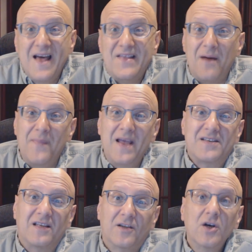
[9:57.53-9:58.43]
that
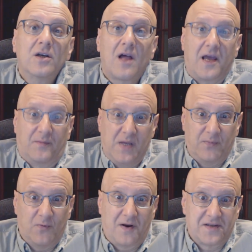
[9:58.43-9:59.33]
makes it look like
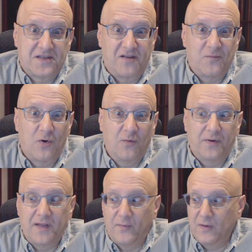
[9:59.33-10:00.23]
people want to save more
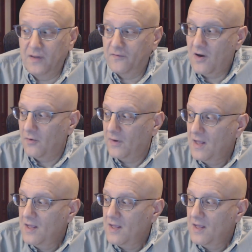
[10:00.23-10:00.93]
when they really don't.